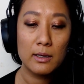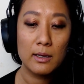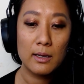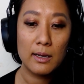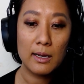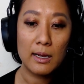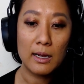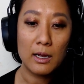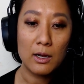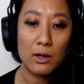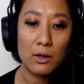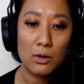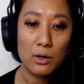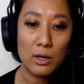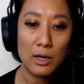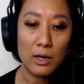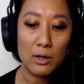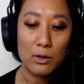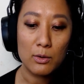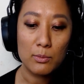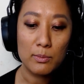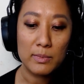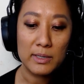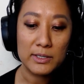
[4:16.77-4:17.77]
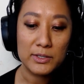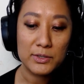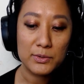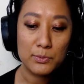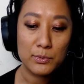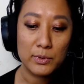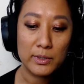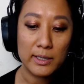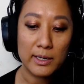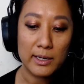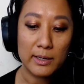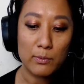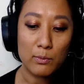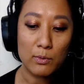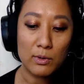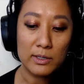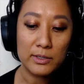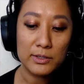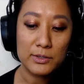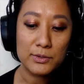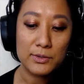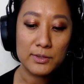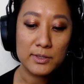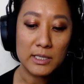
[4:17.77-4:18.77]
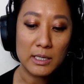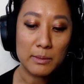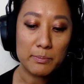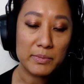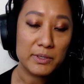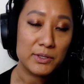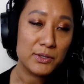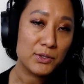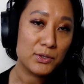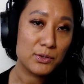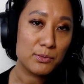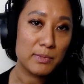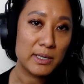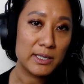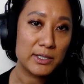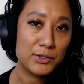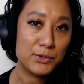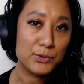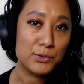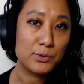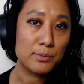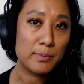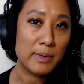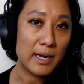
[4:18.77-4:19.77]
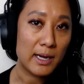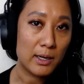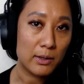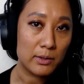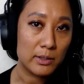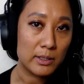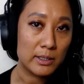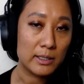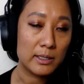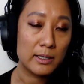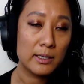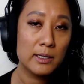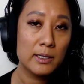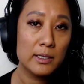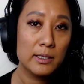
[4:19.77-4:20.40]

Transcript: How much would I want to step into my true power